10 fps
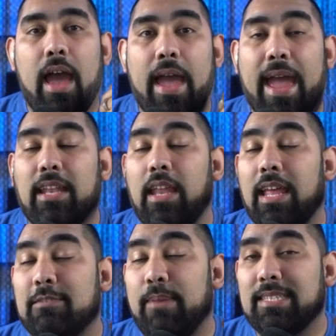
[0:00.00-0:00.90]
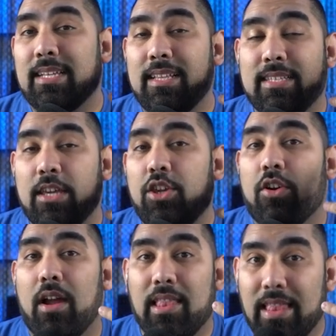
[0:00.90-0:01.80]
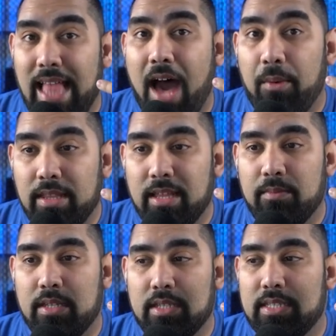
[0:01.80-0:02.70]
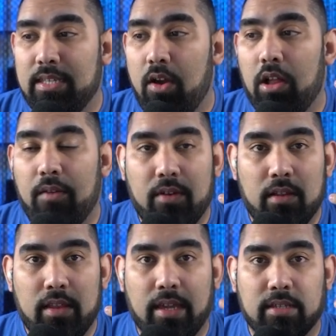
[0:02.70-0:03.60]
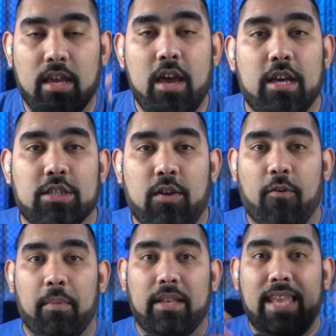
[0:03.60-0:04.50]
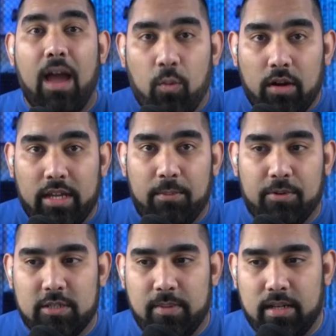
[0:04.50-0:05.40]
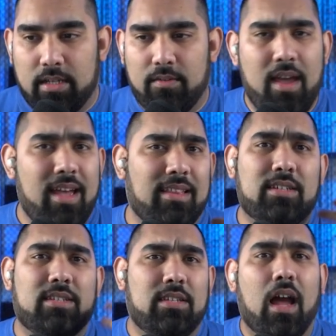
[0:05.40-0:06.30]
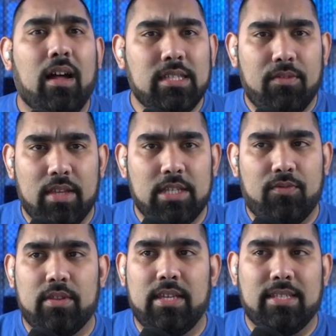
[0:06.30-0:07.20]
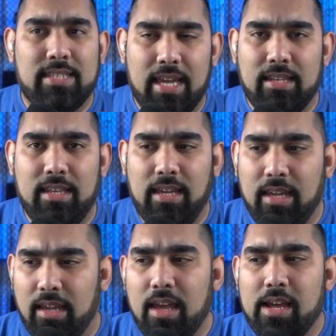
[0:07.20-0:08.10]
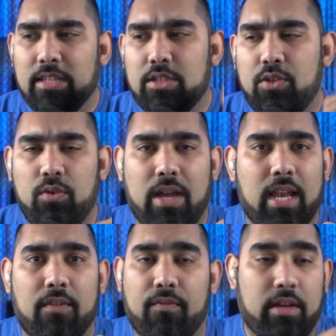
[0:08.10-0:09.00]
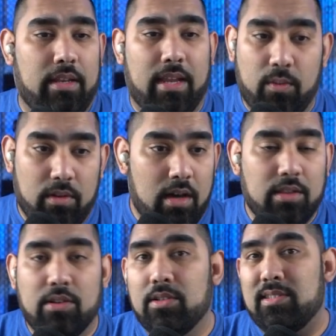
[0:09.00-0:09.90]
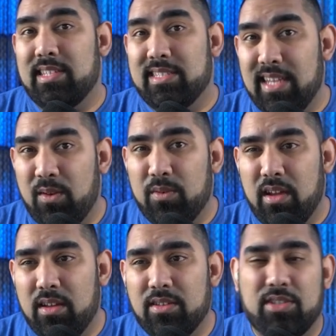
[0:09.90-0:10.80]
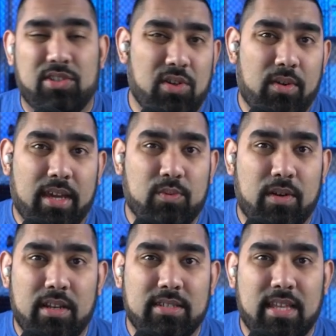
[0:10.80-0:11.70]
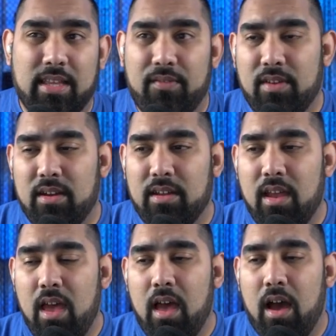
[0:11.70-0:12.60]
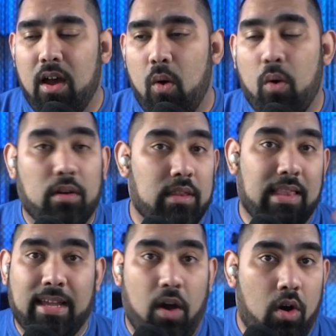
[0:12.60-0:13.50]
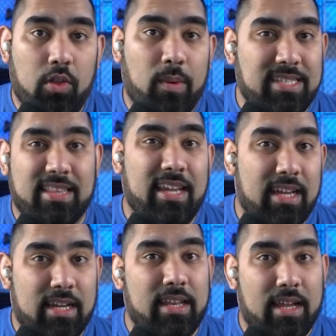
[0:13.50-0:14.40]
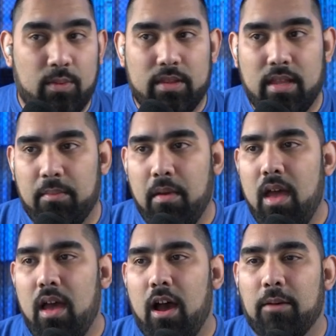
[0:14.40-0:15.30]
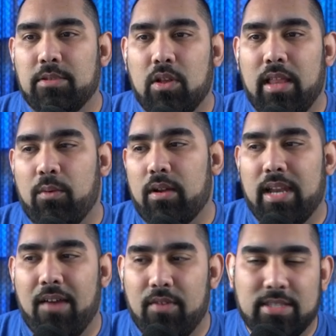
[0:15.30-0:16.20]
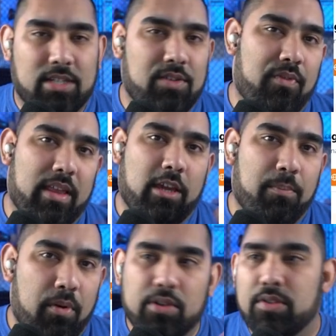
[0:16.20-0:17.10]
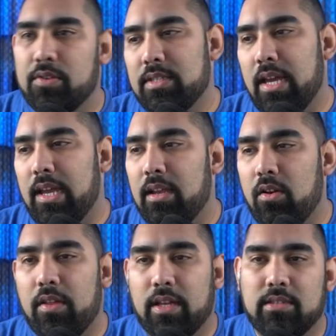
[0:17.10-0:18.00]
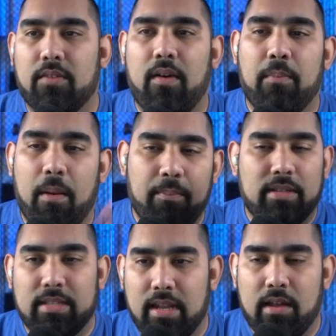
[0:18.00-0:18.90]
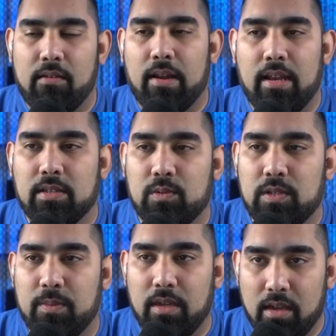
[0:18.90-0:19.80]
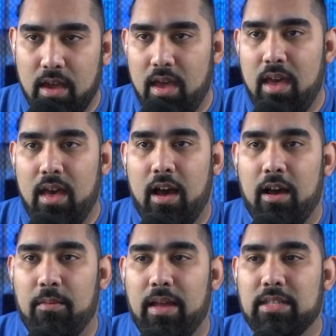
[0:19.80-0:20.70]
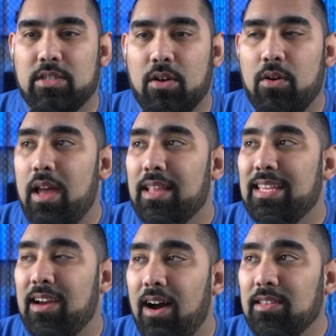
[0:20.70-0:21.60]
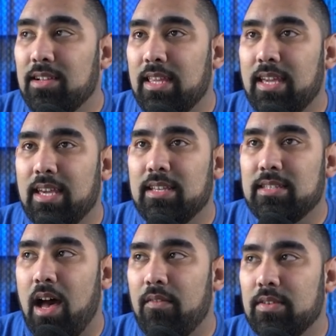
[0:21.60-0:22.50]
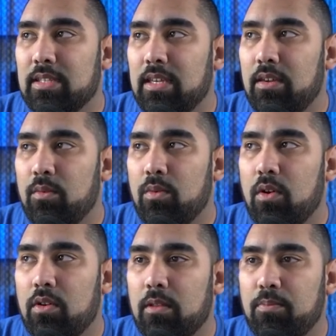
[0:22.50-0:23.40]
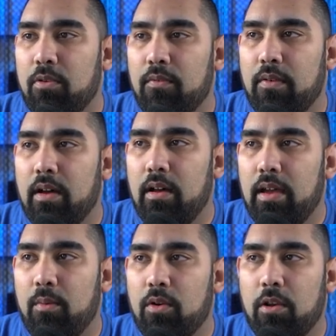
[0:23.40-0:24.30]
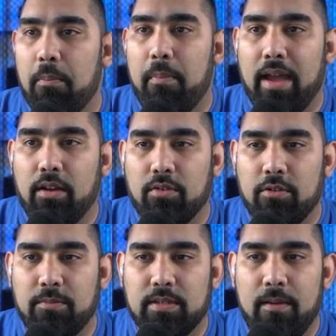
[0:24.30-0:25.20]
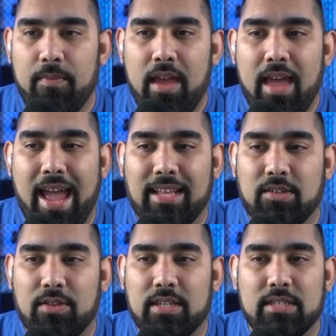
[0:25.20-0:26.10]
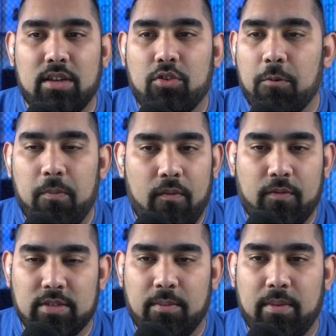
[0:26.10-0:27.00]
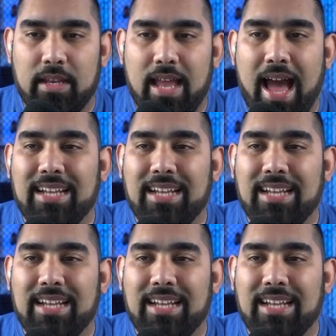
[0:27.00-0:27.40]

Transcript: And it's basically saying you're allowing them to see all of your links. So from a networking perspective, there's tons of things for the attendee to kind of connect with others, to sync with others, to showcase what it is that they've done, uh, or like all the ways that they can connect with them. Um, so like we're gonna have a section for like your personal site and all that stuff. I'm, I'm building that out right now as we speak. Um, and so the other thing is, obviously, we'll go to the profile and we'll go to my groups. And so this is a group for somebody. Now, I